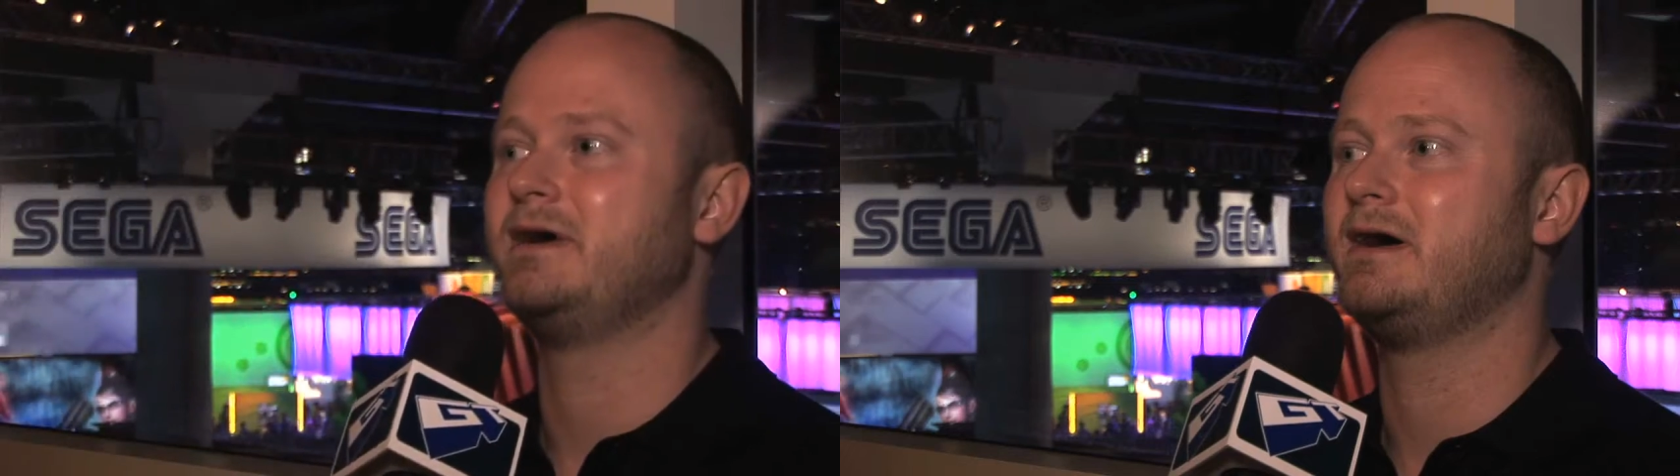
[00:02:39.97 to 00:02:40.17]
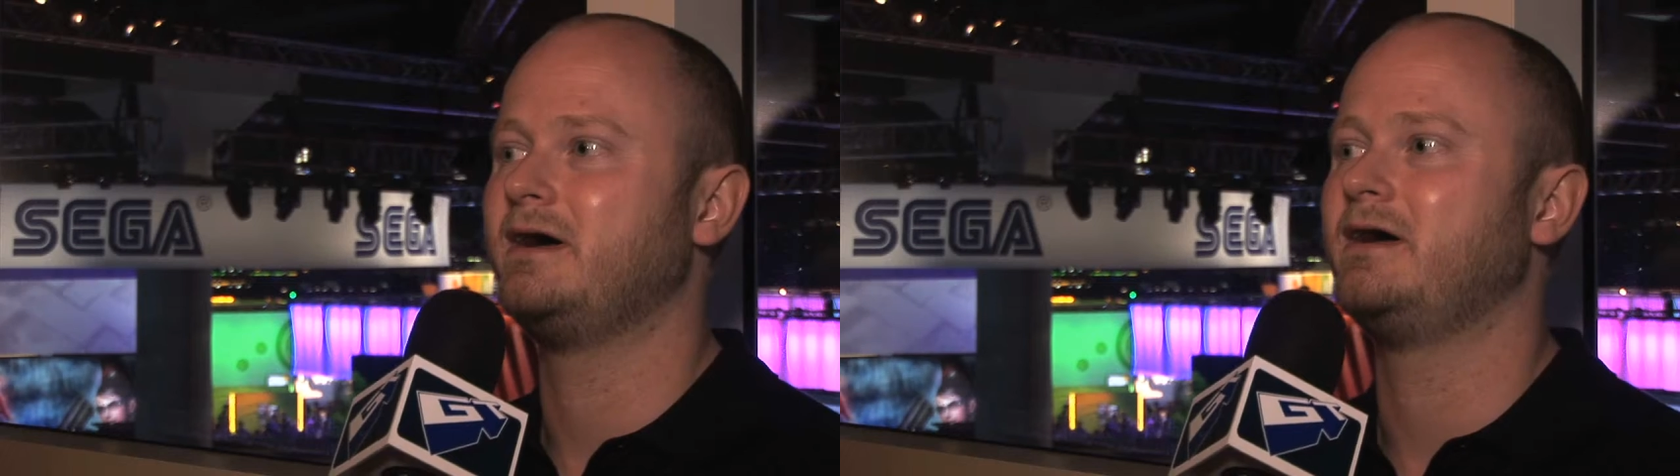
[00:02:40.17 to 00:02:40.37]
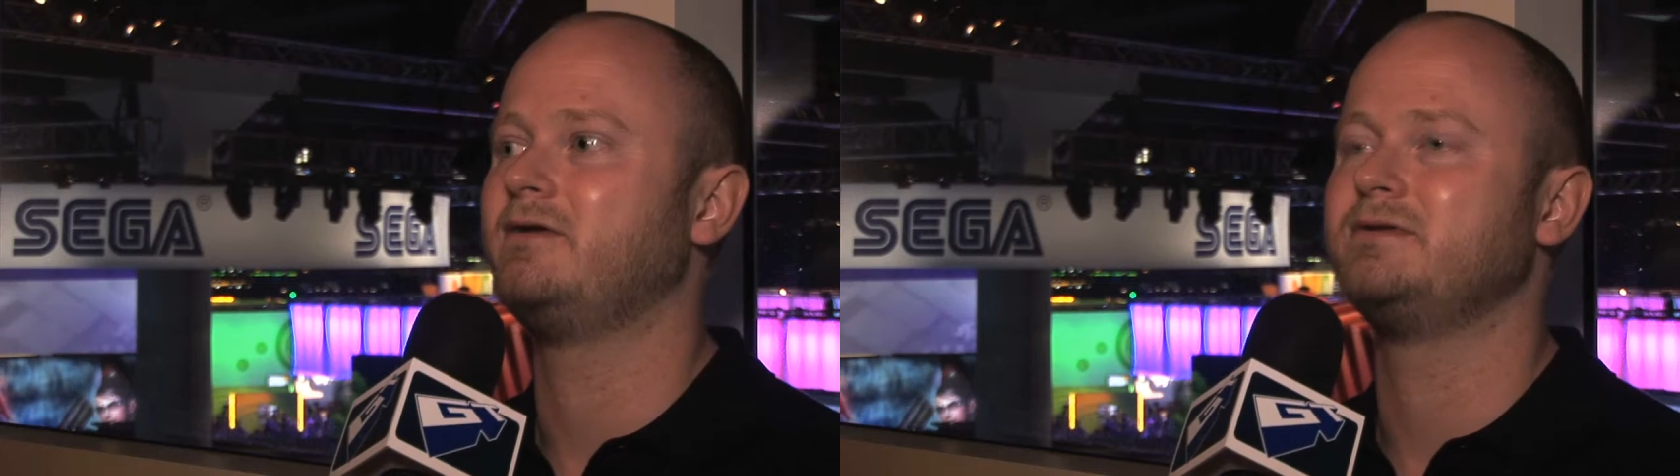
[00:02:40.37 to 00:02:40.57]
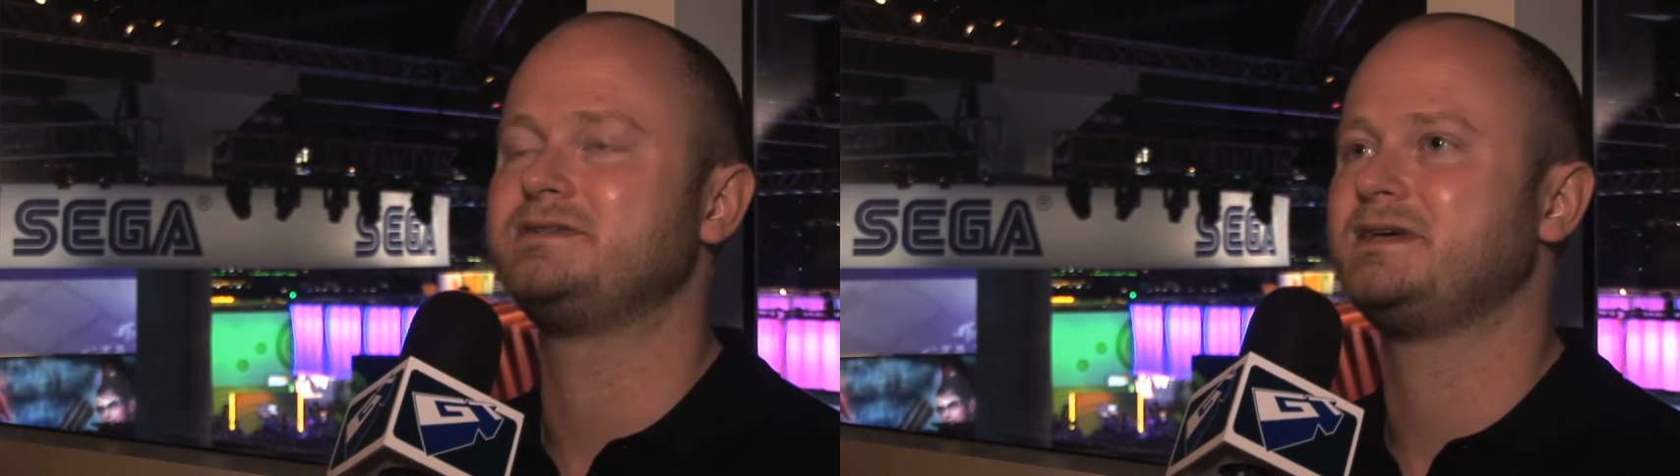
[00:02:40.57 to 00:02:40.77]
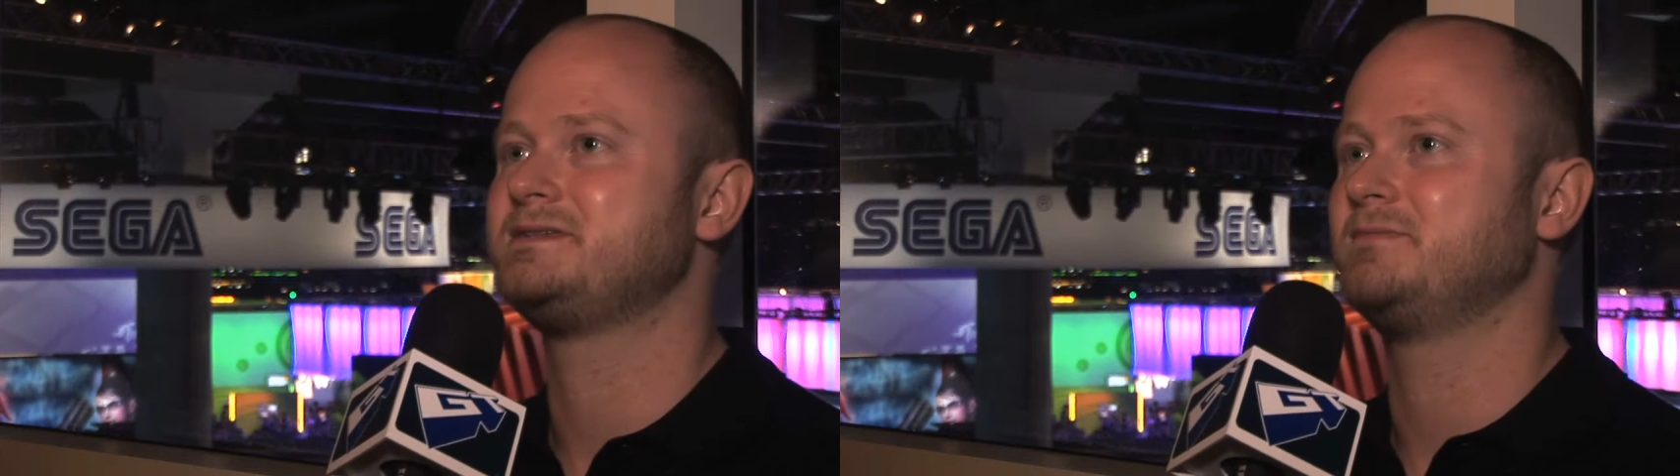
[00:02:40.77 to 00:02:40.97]
when
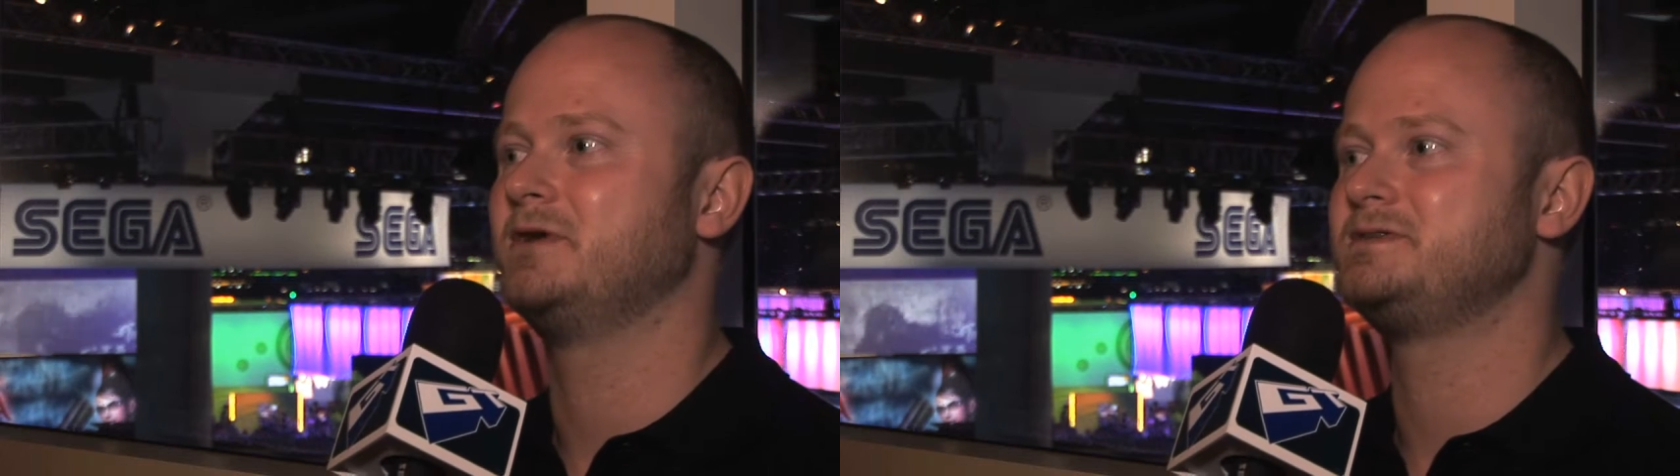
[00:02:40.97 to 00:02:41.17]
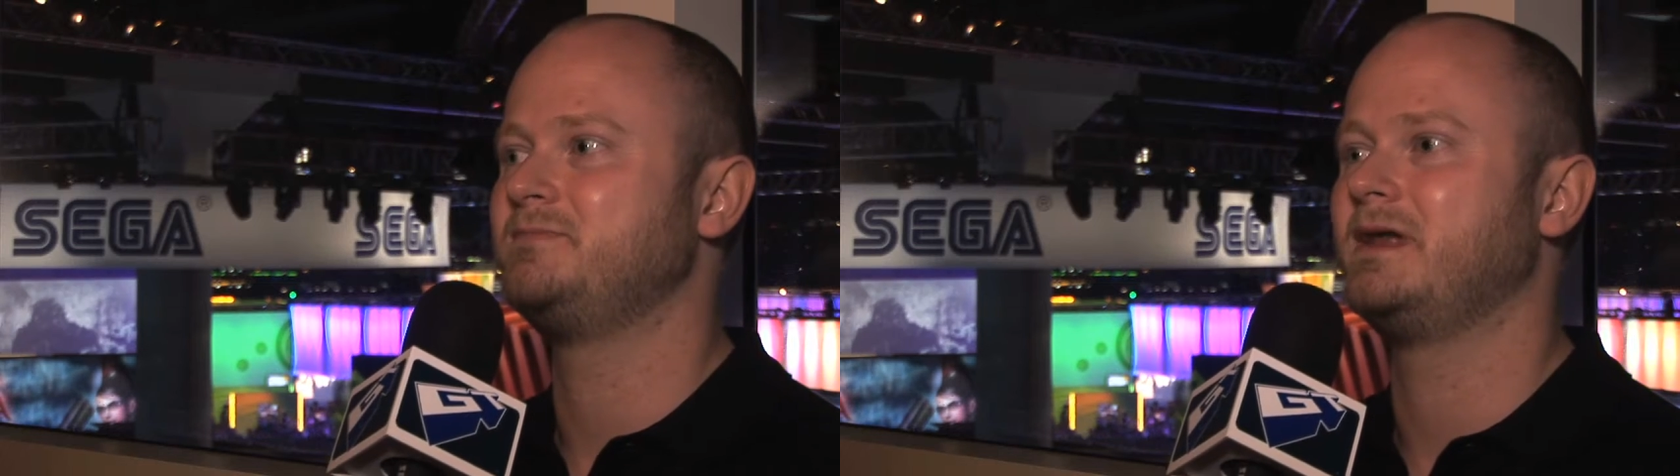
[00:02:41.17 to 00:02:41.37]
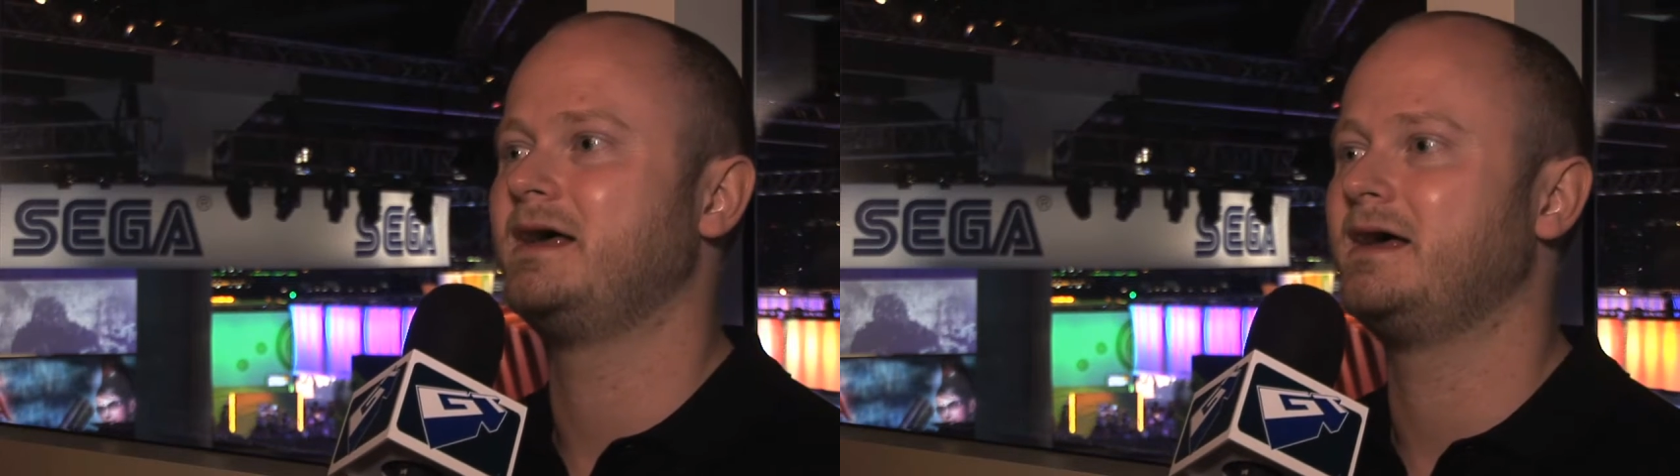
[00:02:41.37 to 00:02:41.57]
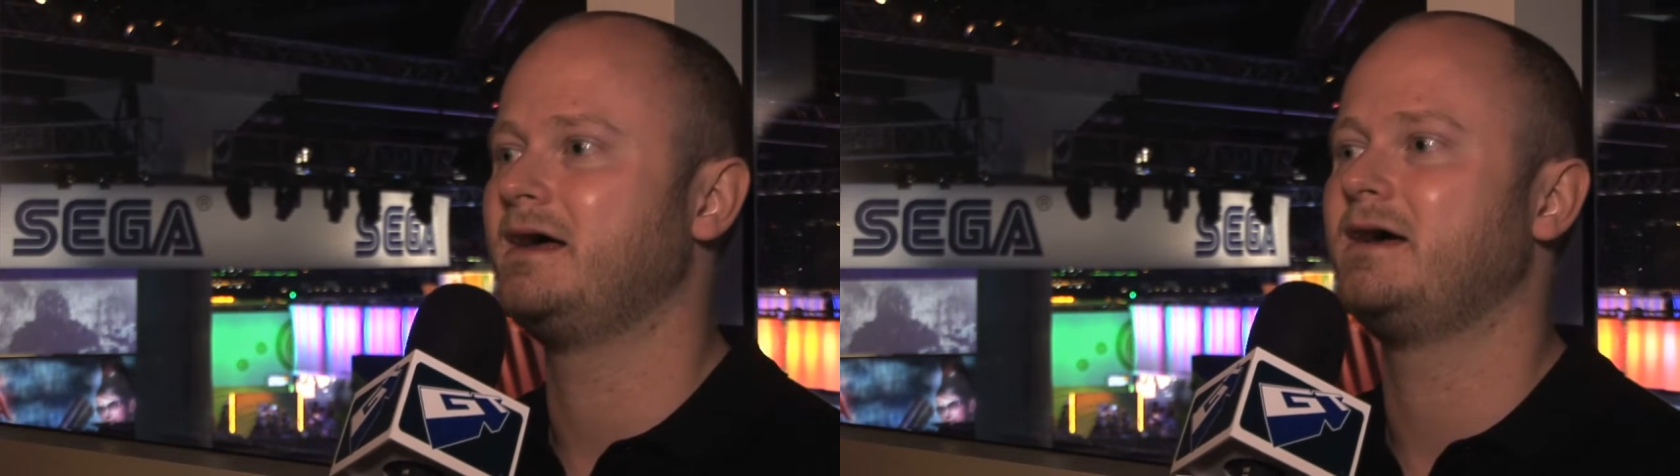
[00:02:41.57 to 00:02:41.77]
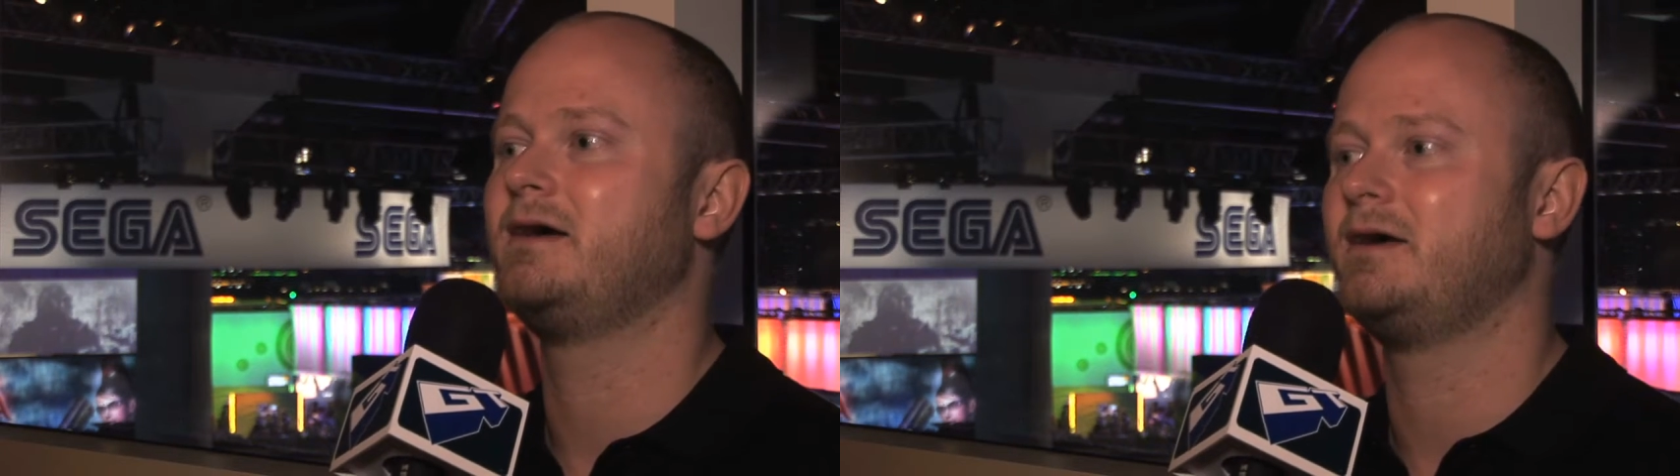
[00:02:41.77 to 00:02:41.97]
testing
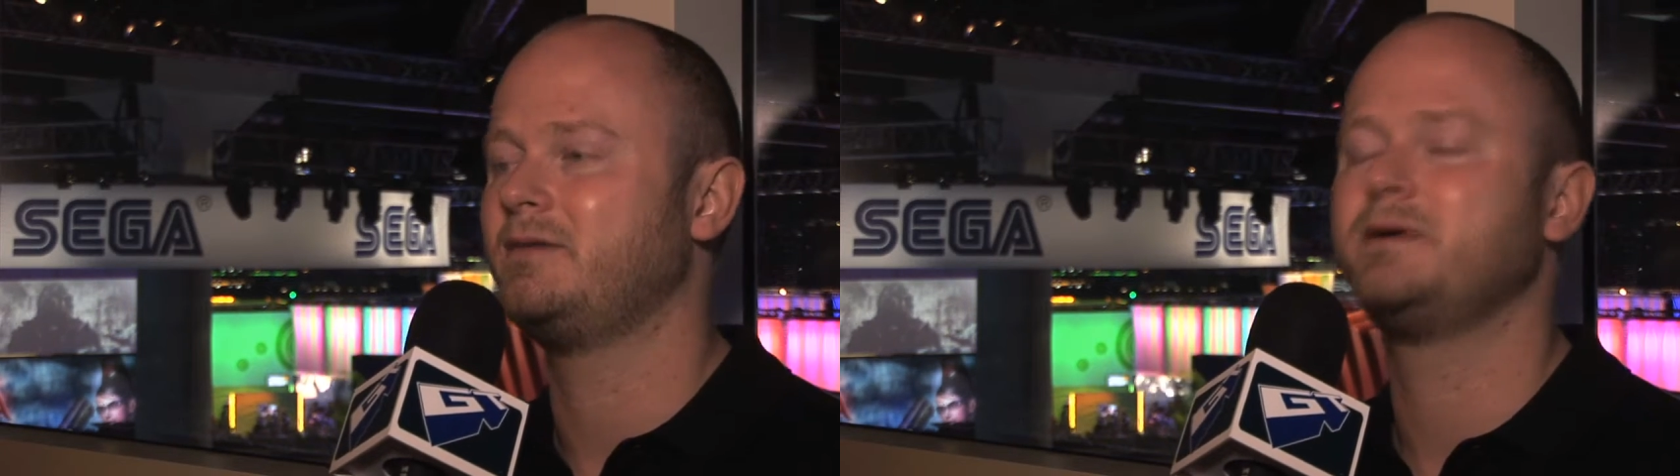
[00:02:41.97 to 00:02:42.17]
multiplayer,